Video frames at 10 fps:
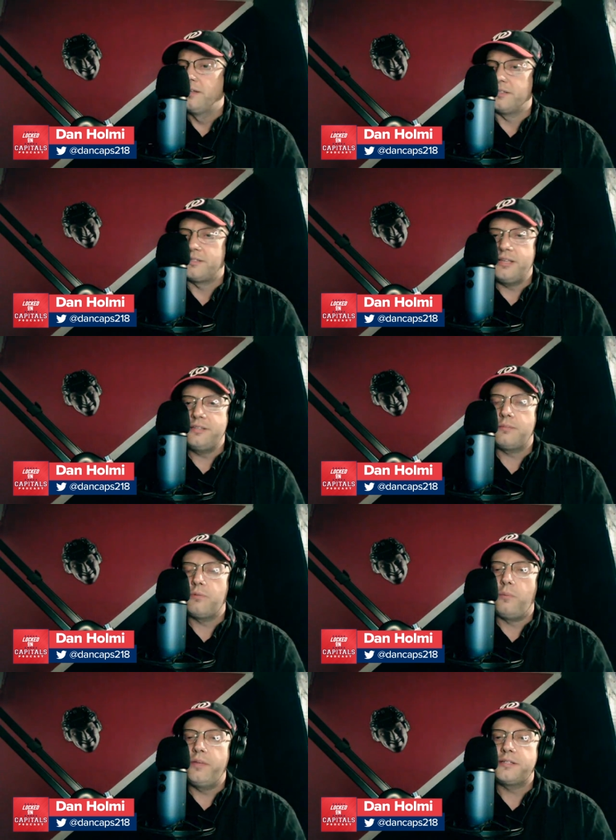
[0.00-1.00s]
to seize the
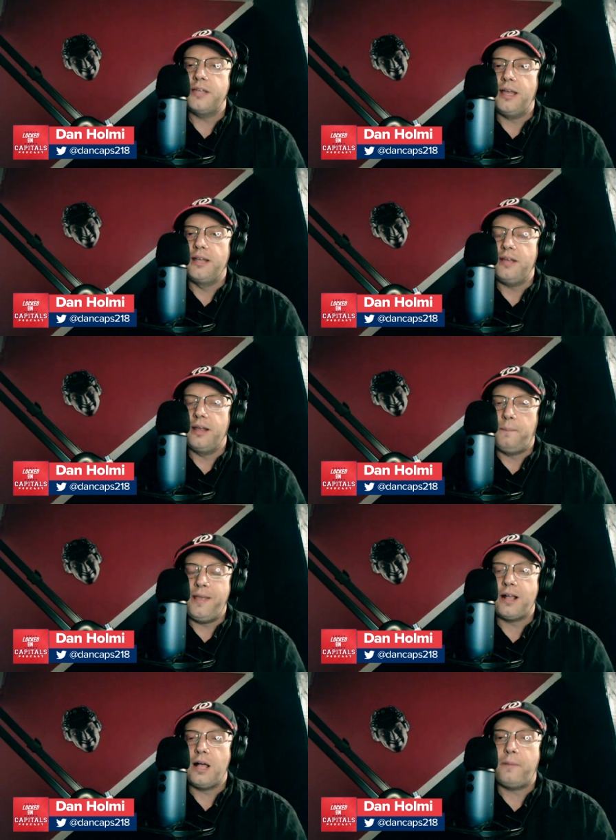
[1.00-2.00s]
moment and
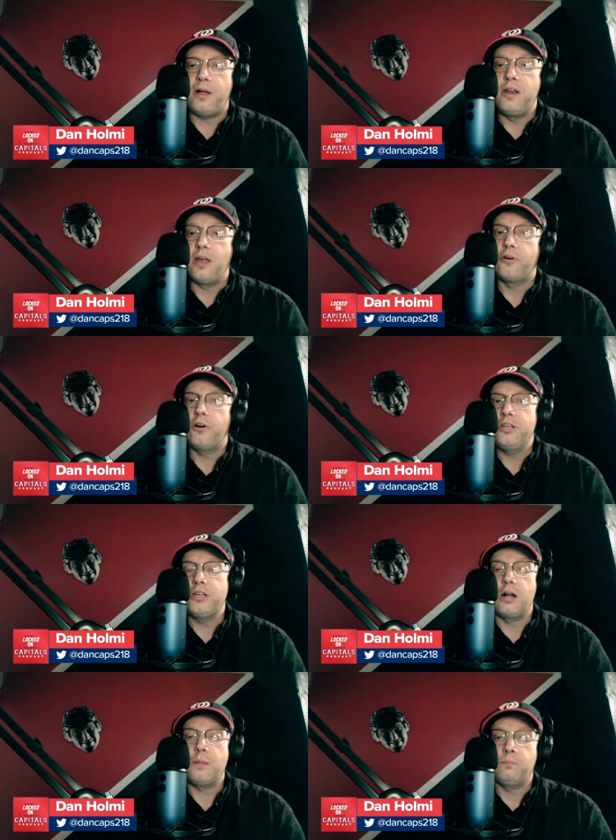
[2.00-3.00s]
pick up another
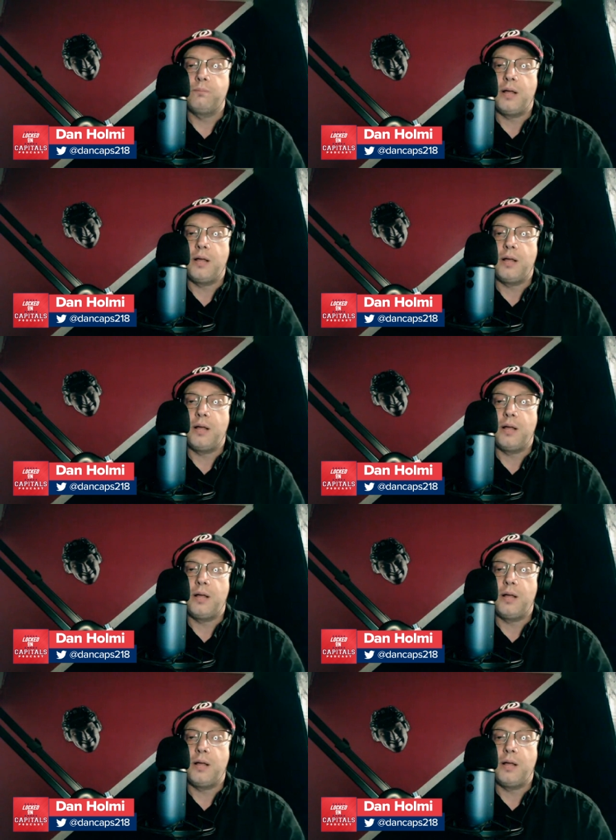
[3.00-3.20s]
young